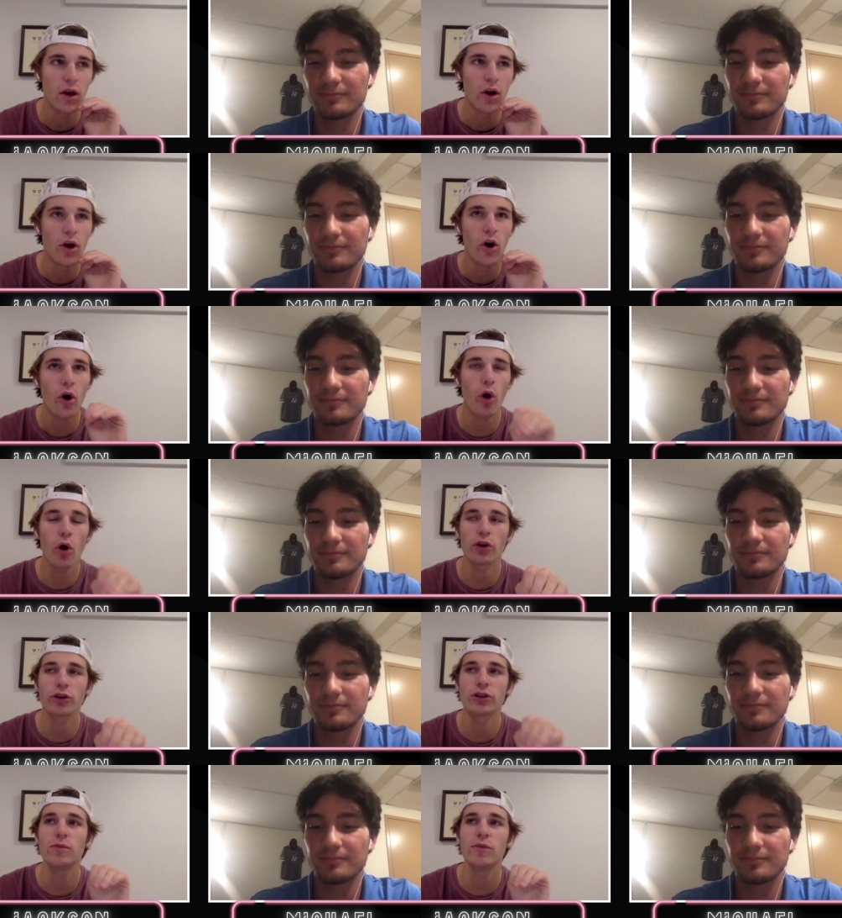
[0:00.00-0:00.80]

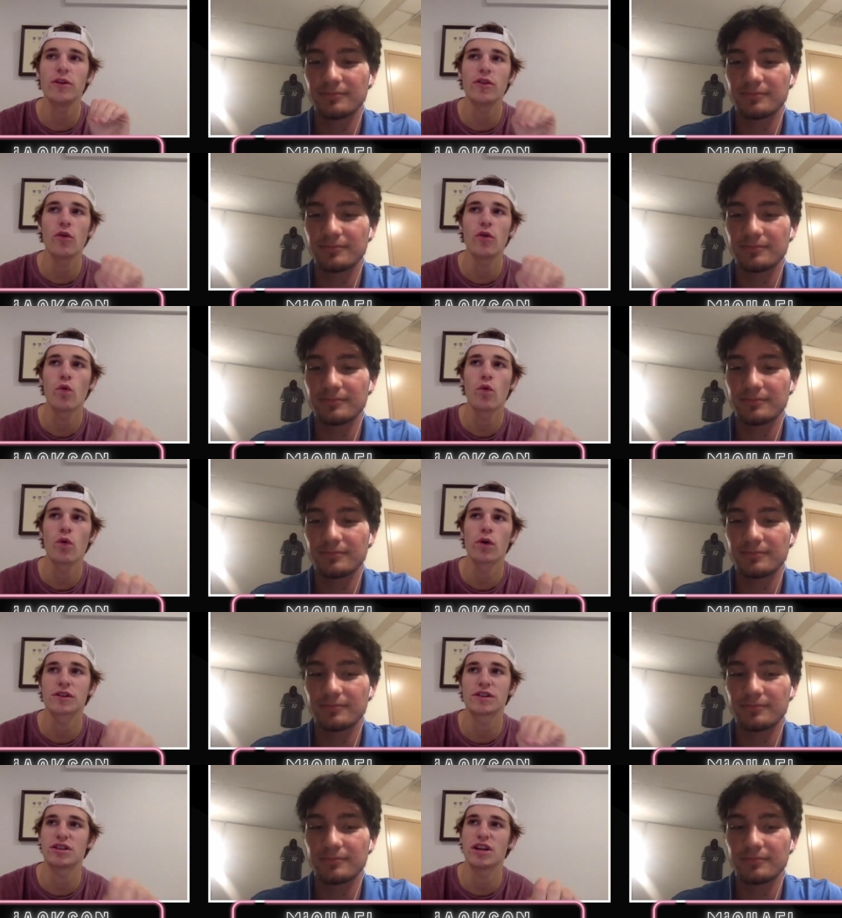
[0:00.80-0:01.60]
Speaker 1: arguably the worst
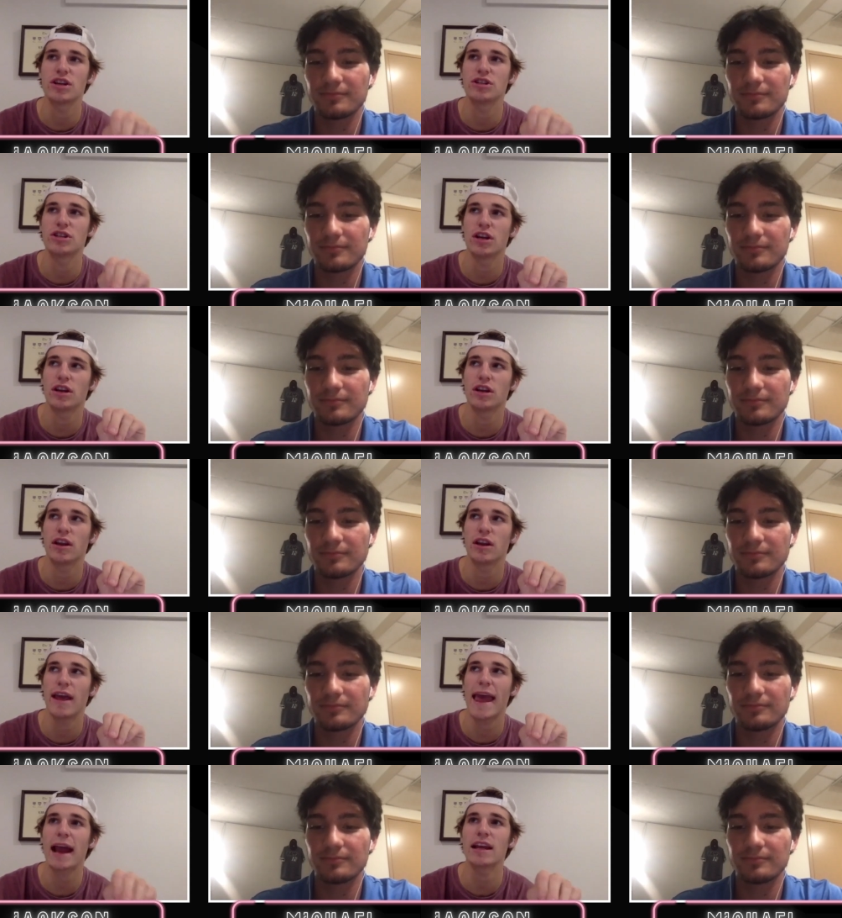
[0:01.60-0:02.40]
decision
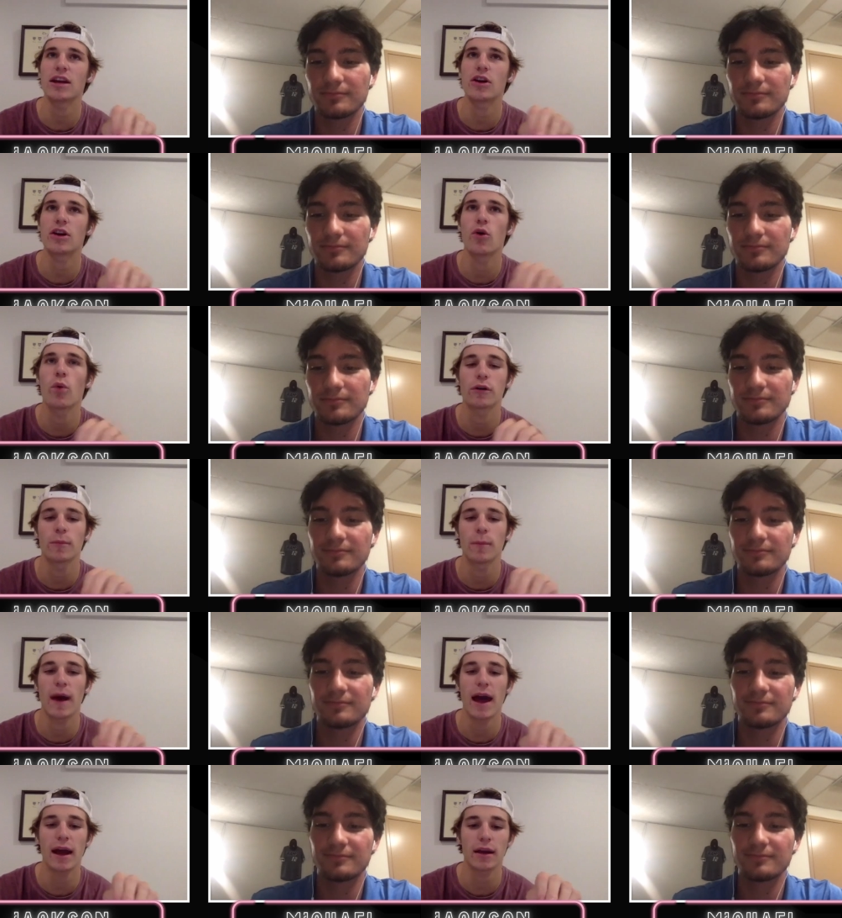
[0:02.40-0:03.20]
any
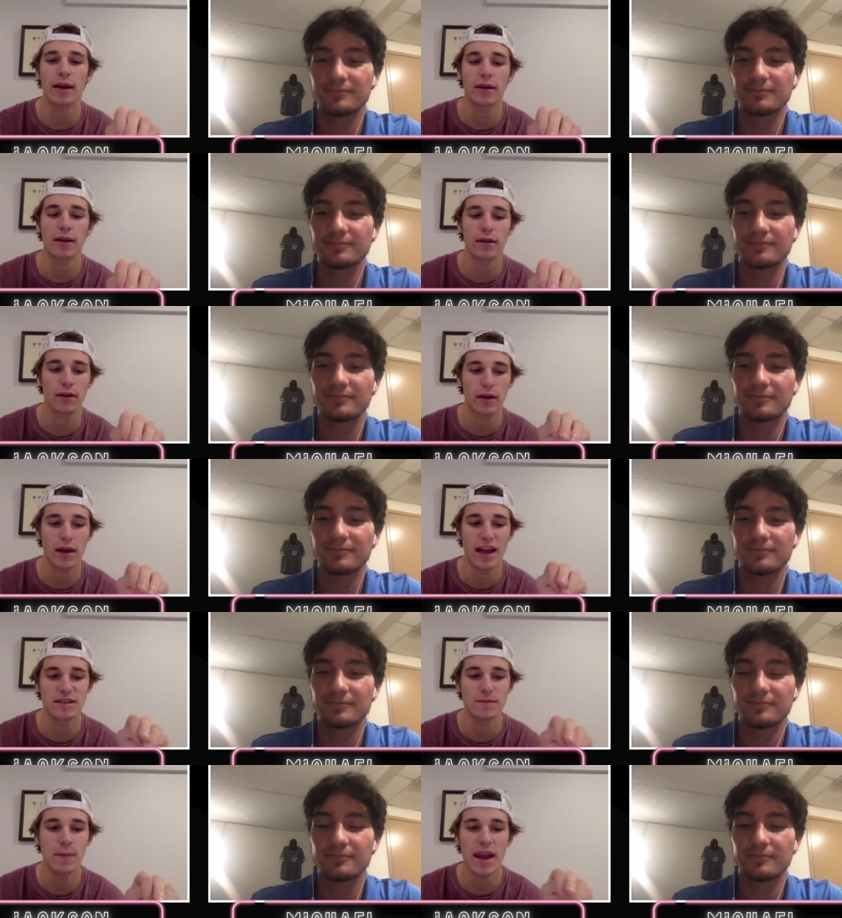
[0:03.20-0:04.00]
quarterback
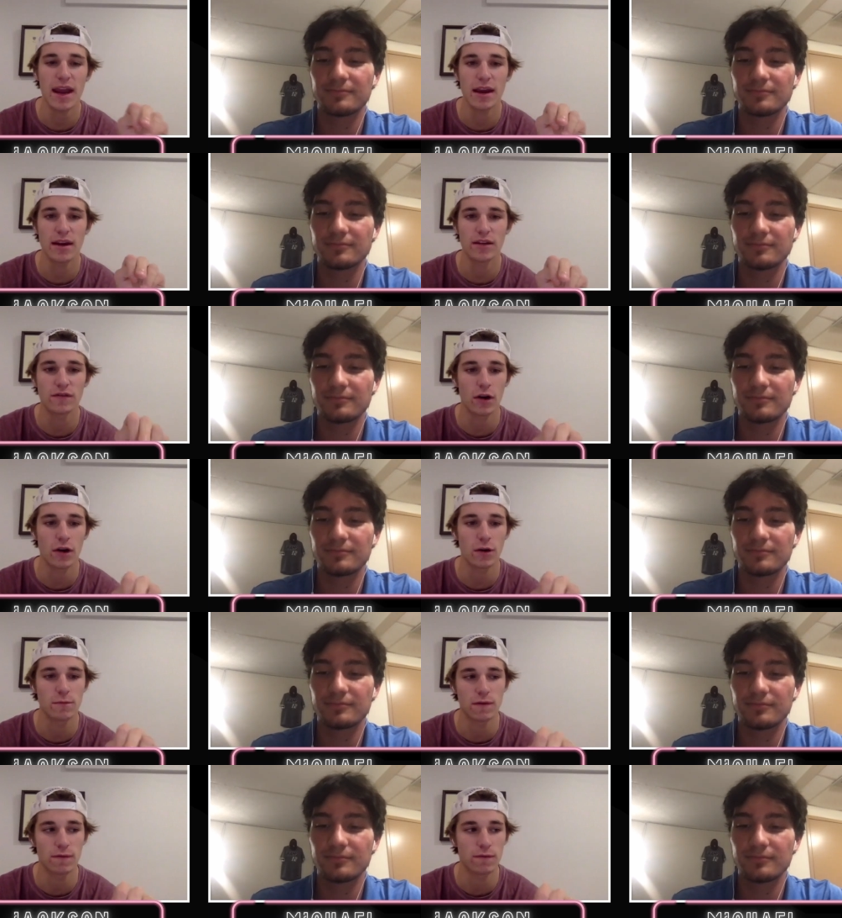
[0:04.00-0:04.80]
has made in terms
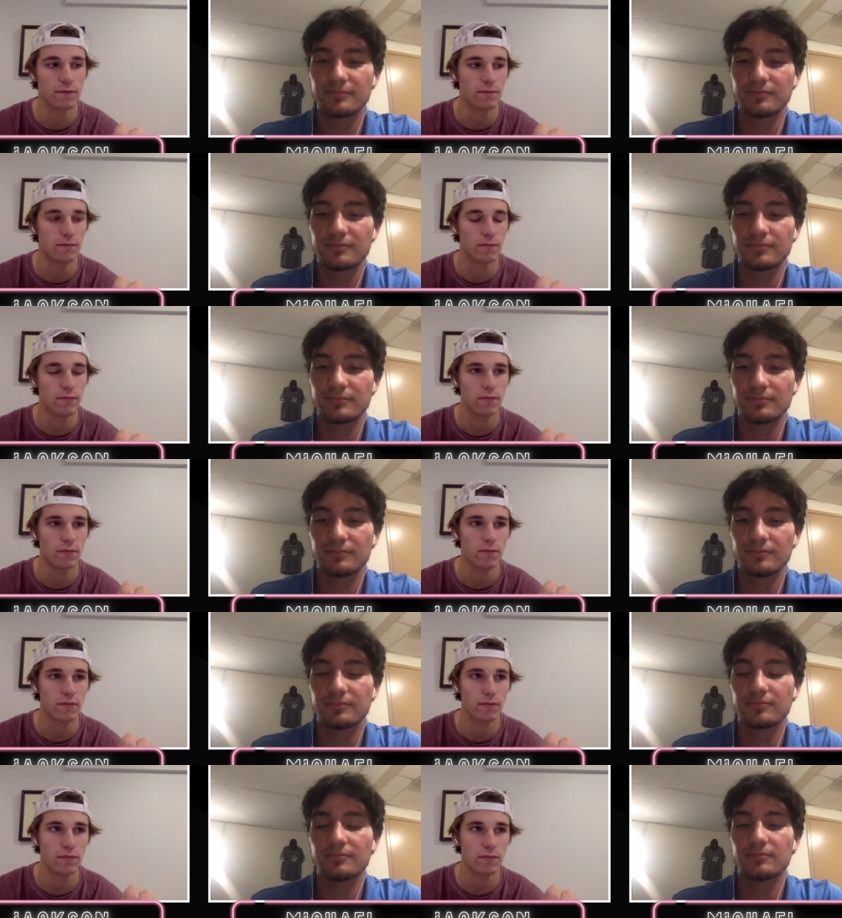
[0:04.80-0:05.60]
of
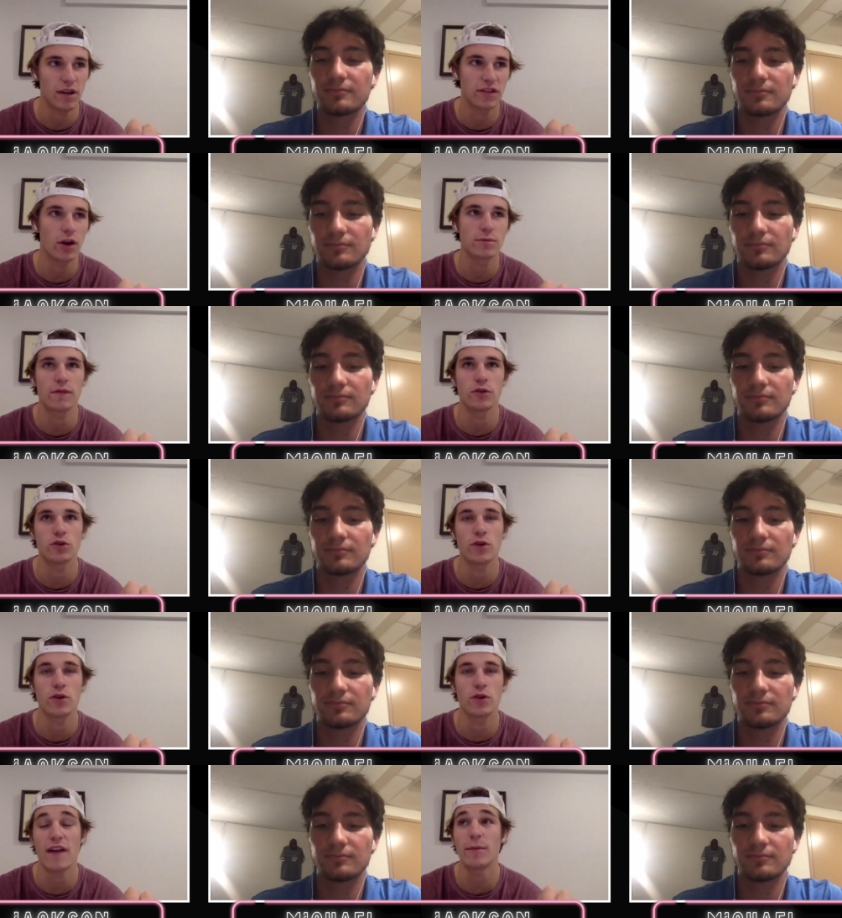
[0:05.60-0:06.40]
in terms of a
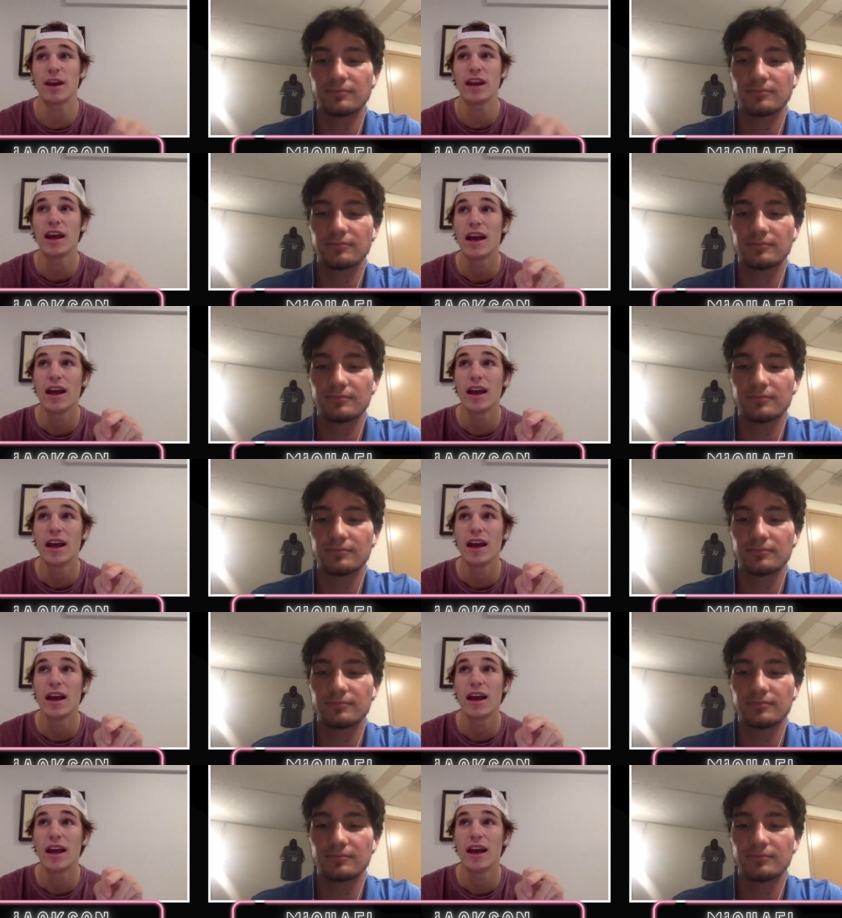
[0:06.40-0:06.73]
draft. I mean,